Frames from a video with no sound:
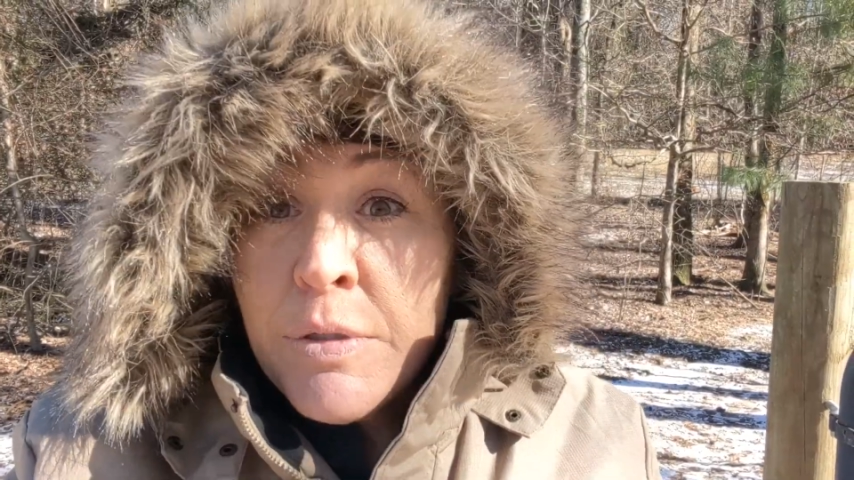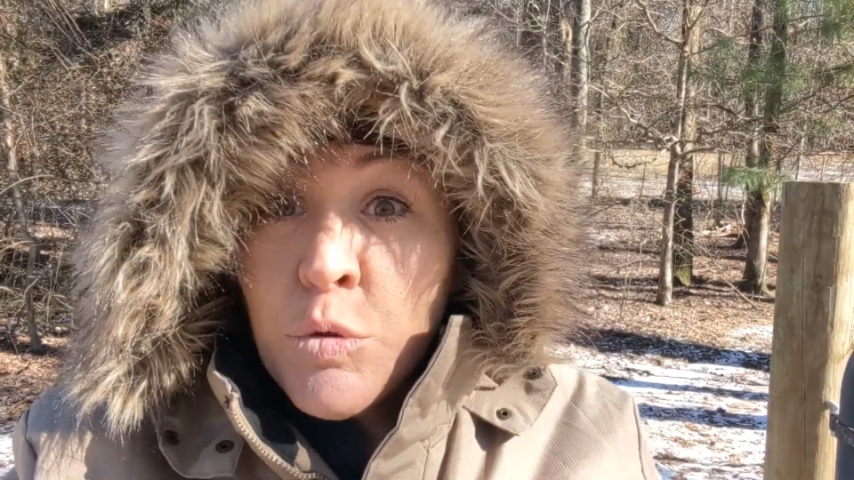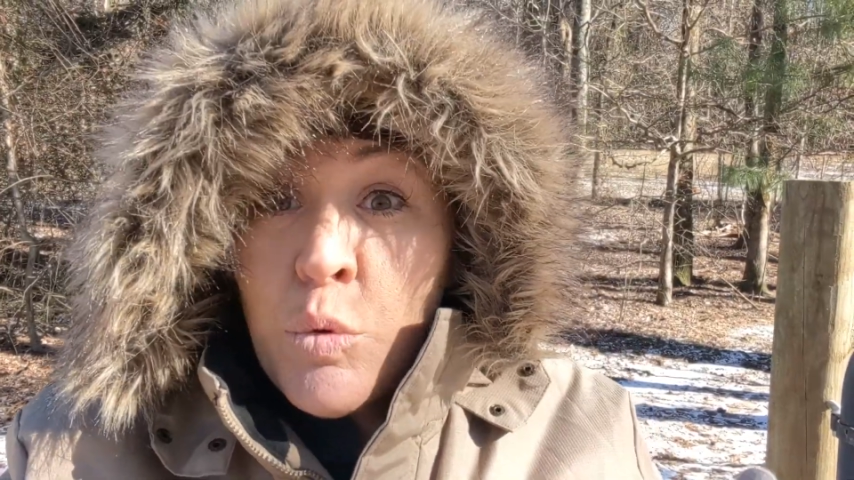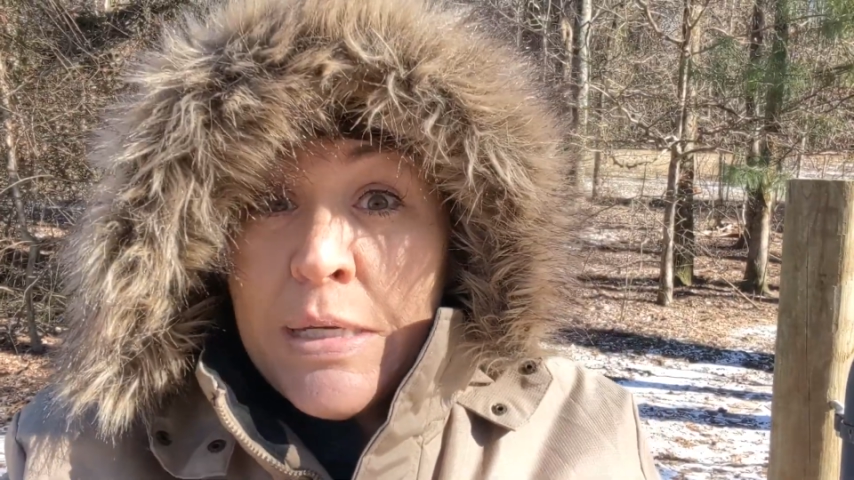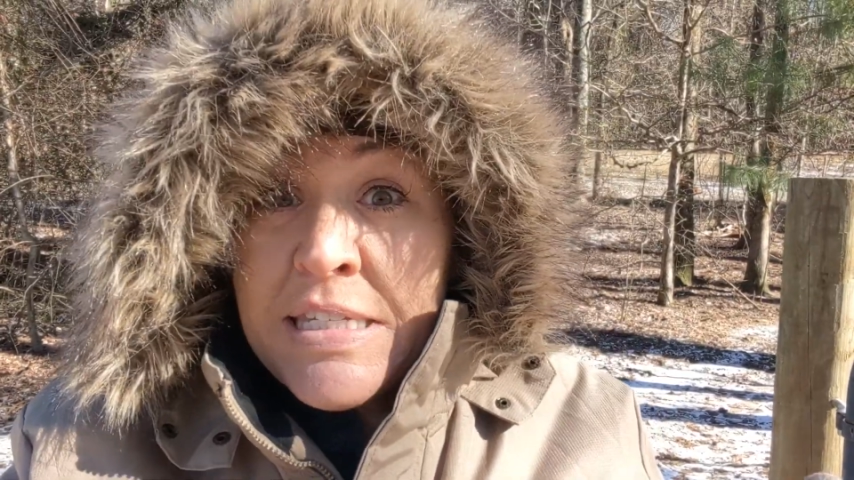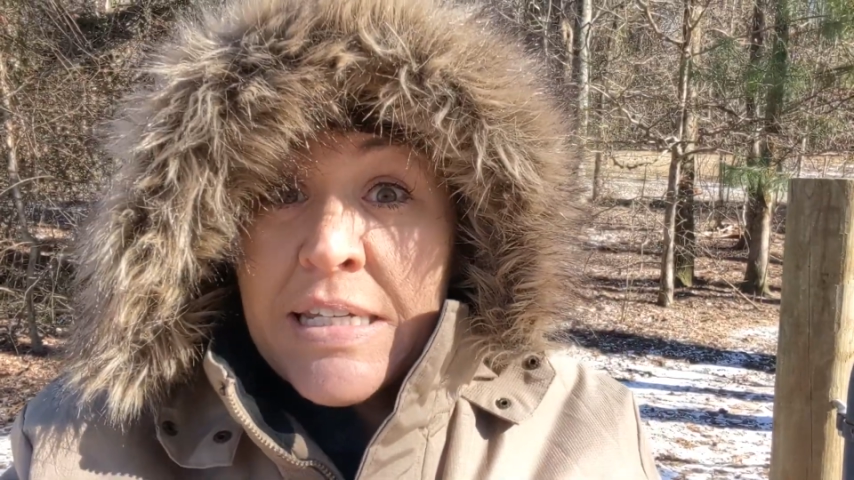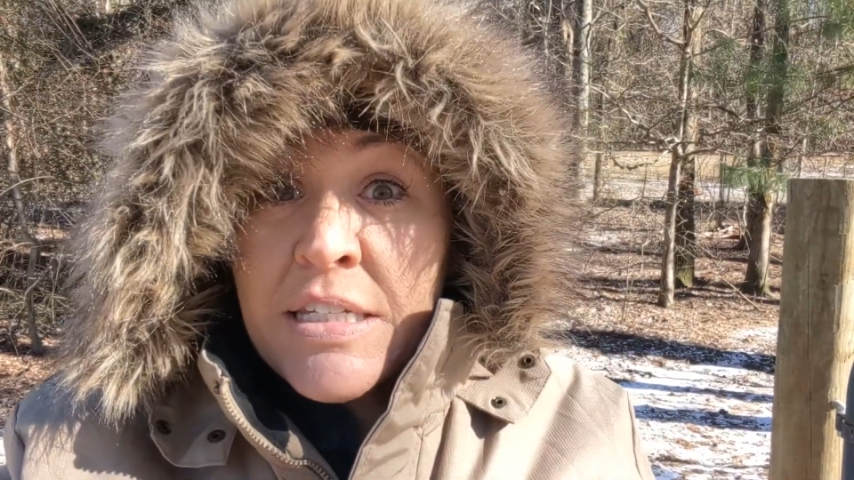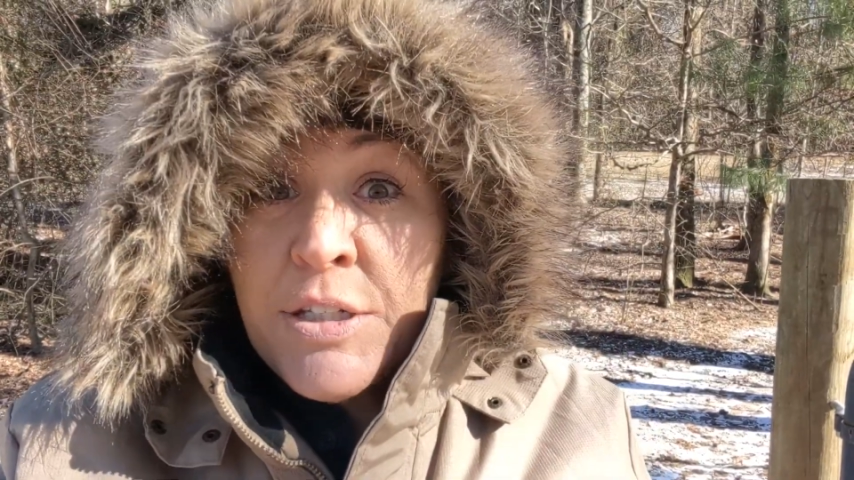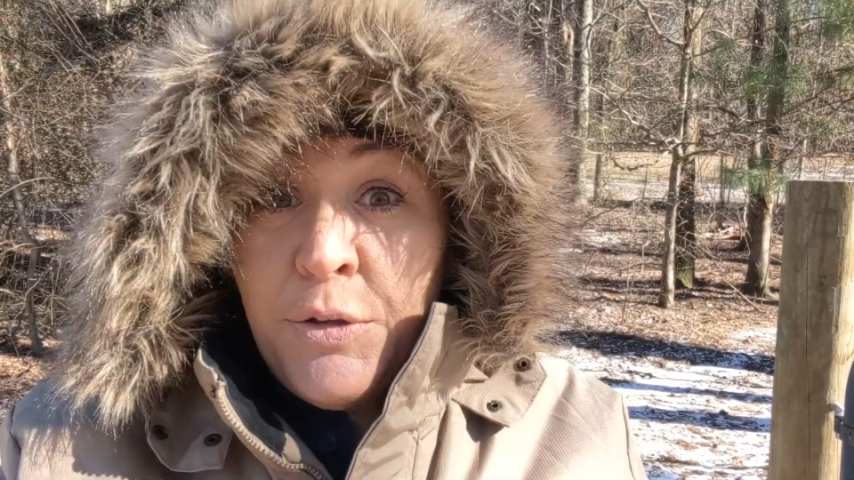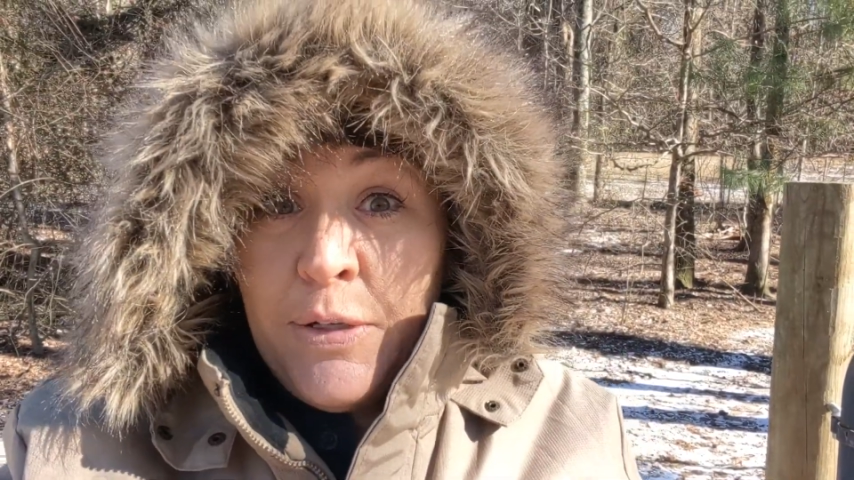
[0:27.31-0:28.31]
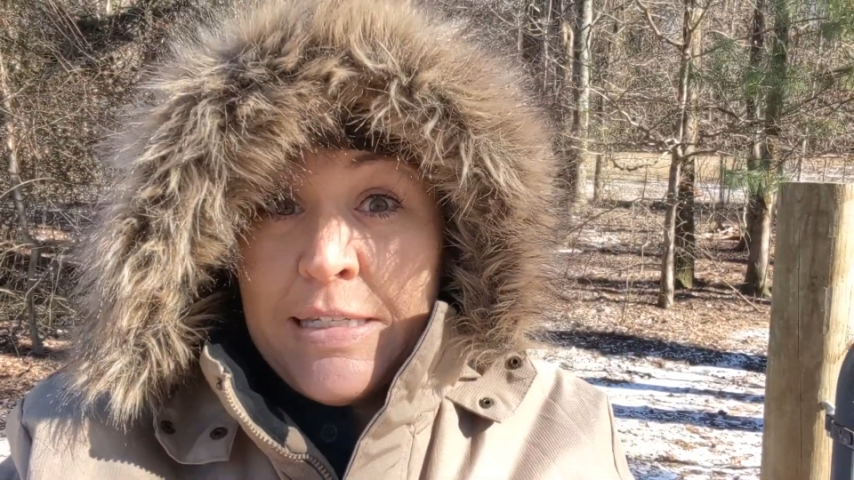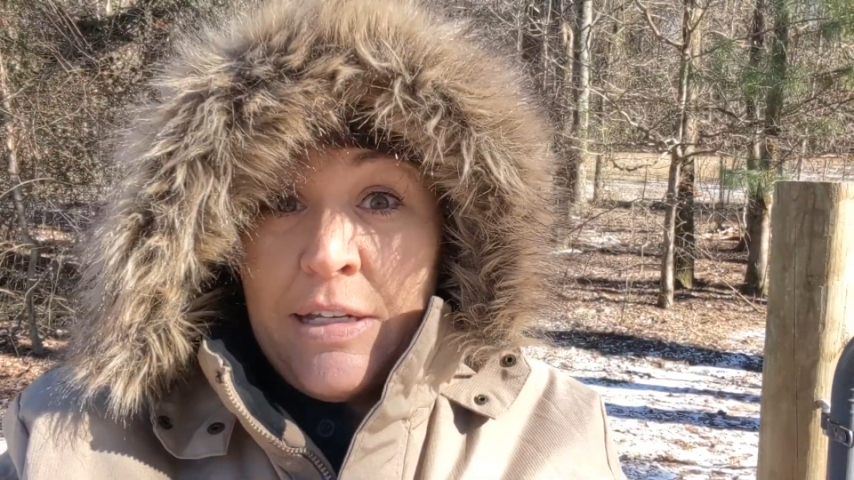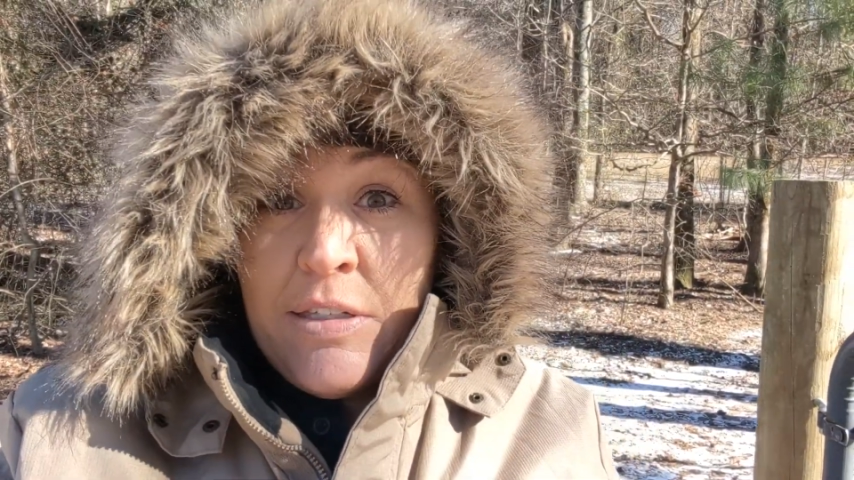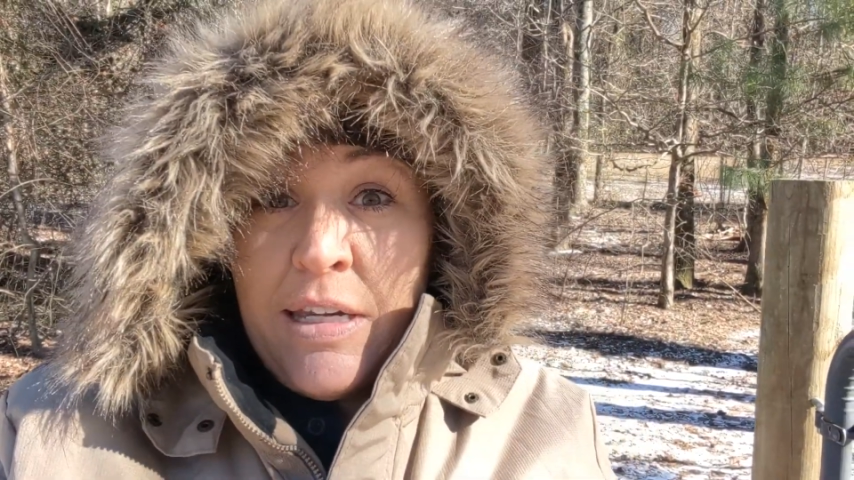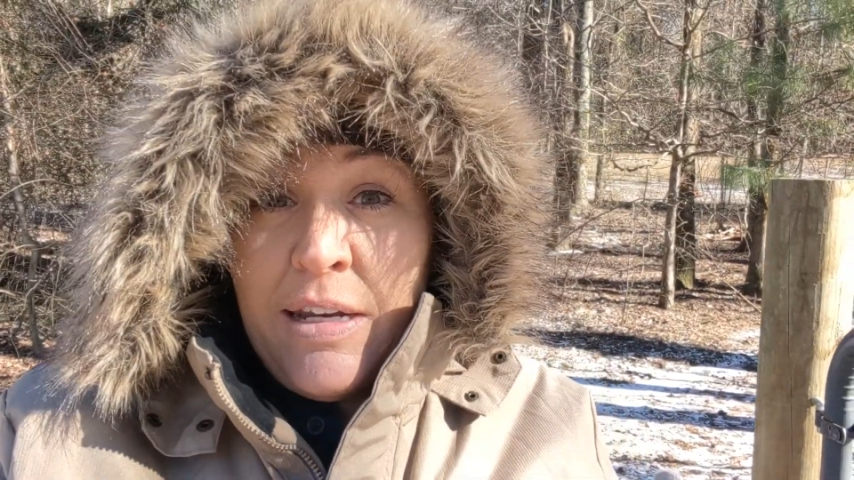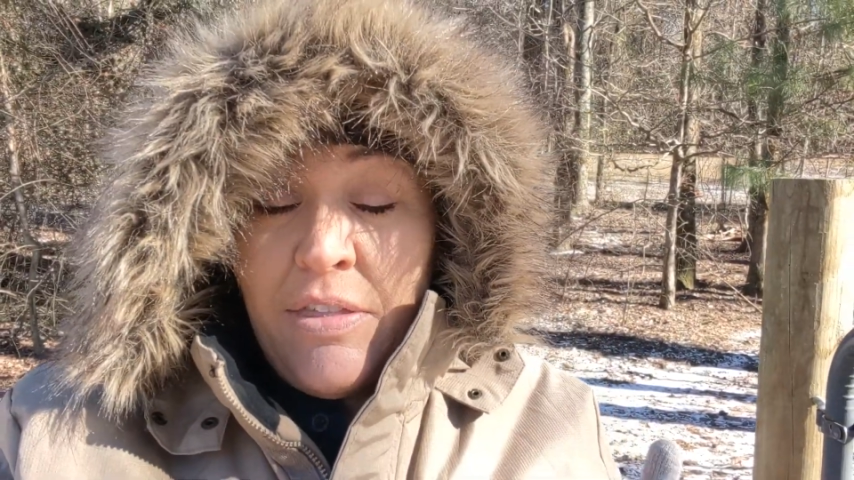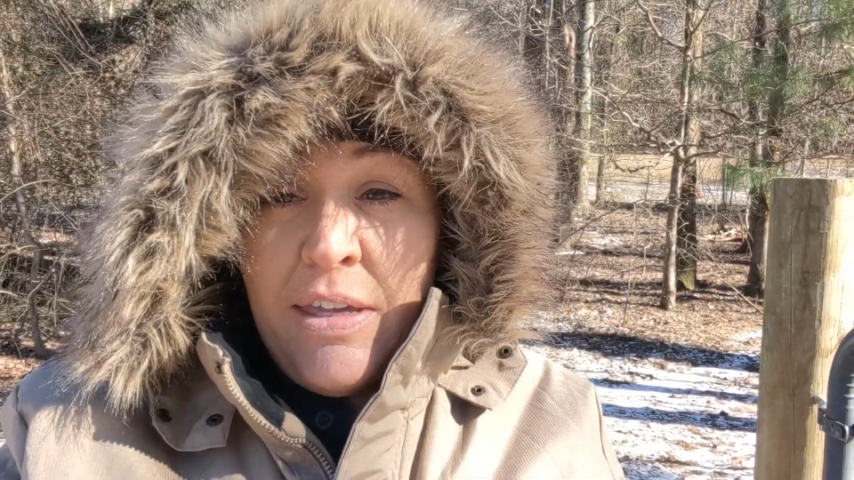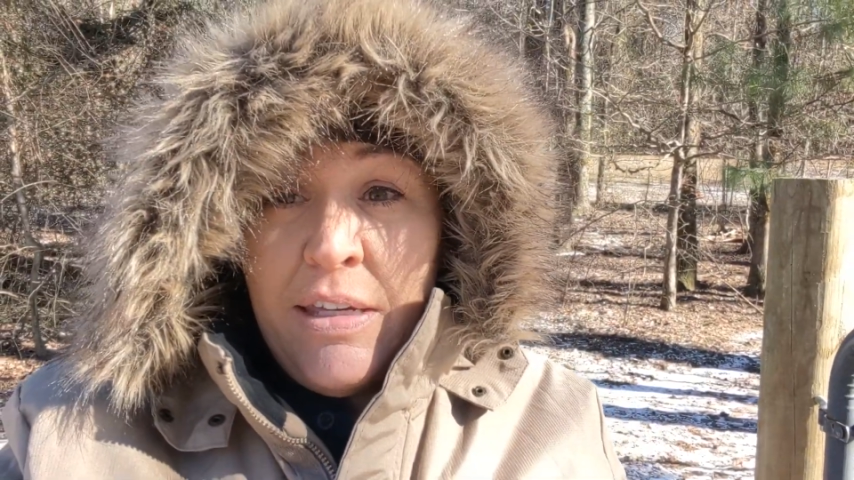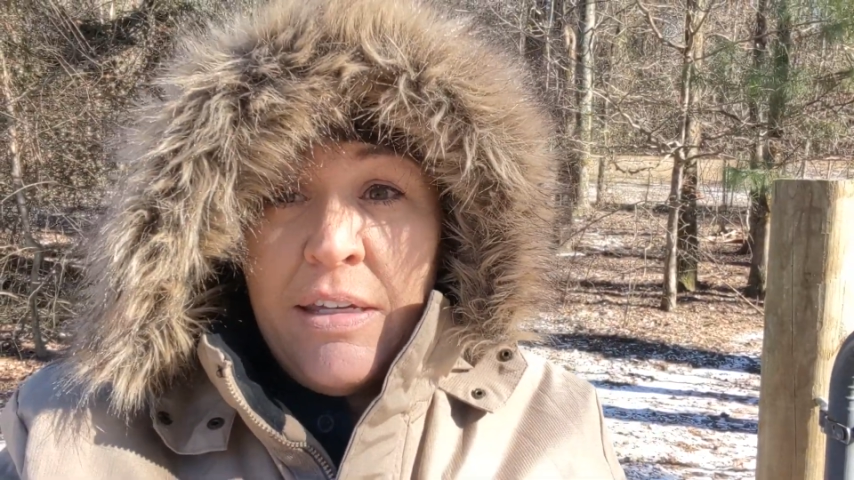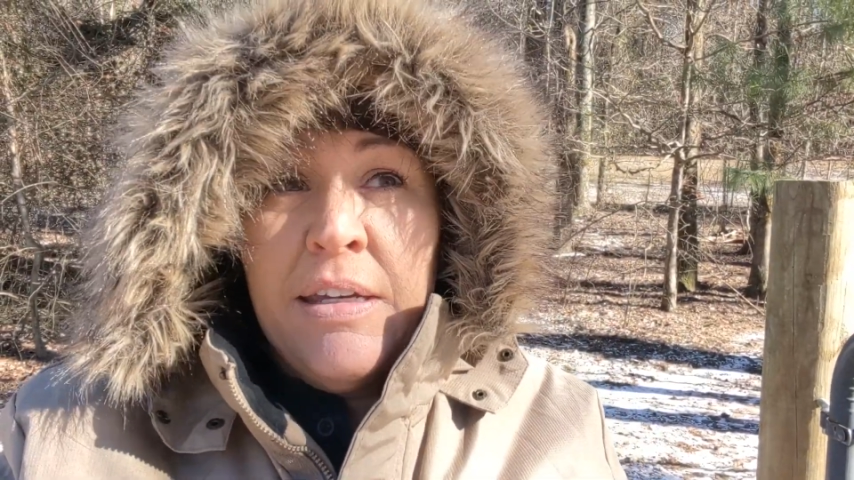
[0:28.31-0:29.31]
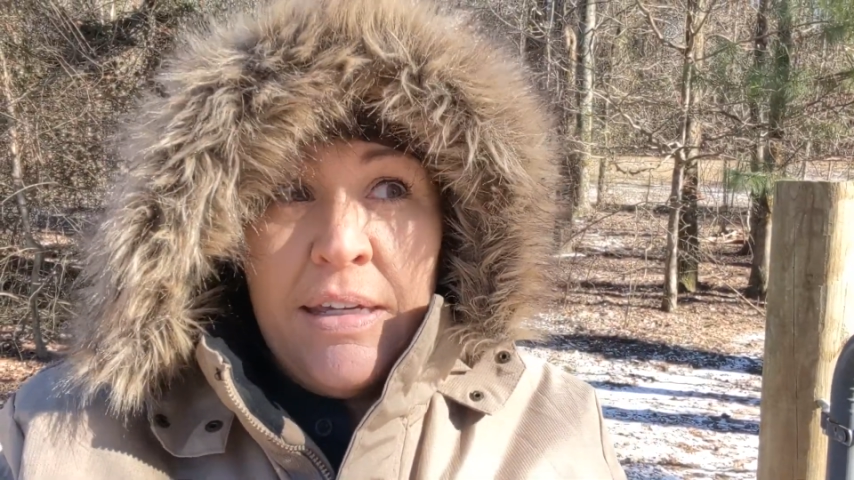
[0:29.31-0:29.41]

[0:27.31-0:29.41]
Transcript: 26 degrees outside, I think.